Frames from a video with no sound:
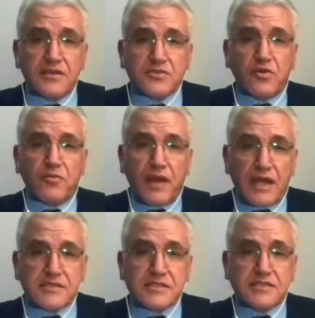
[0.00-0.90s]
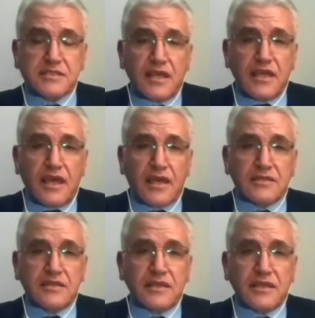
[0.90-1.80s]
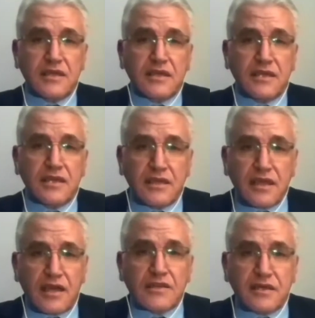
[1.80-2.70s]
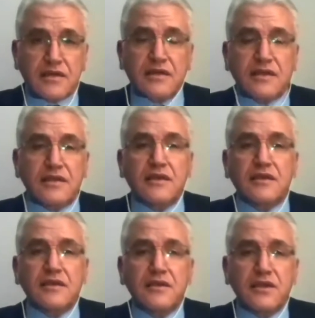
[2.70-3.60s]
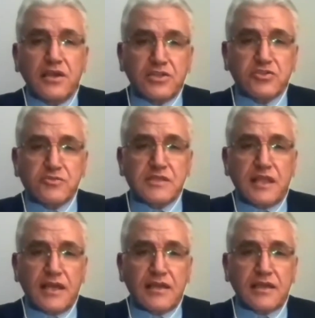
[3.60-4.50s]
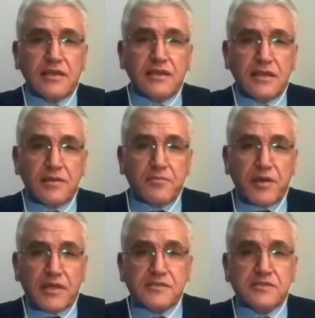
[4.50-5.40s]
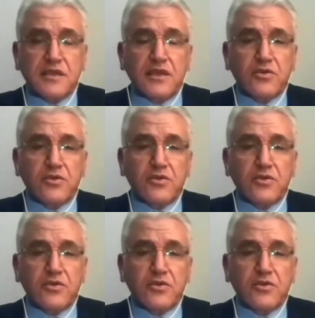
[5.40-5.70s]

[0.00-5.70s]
So masks and other issues like a green pass